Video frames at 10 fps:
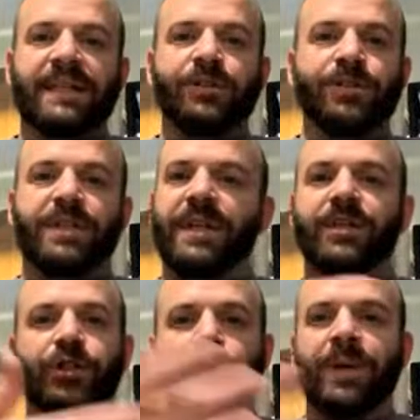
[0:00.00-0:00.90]
interested
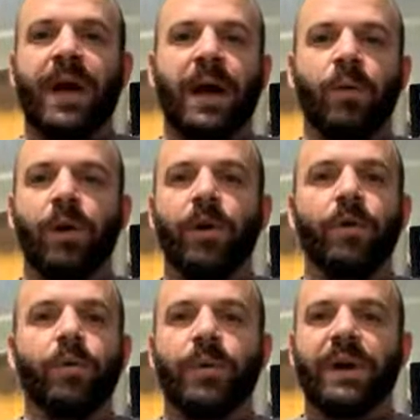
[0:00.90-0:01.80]
as you and I
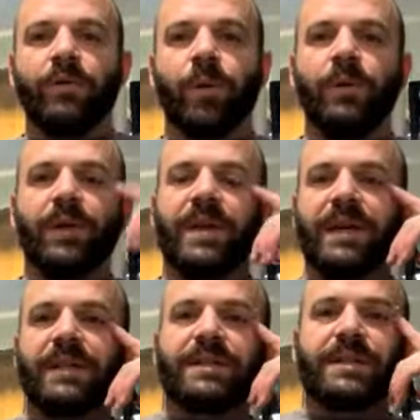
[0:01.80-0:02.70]
were whenever we were
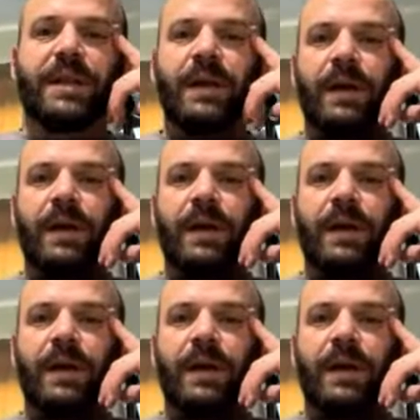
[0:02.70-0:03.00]
kids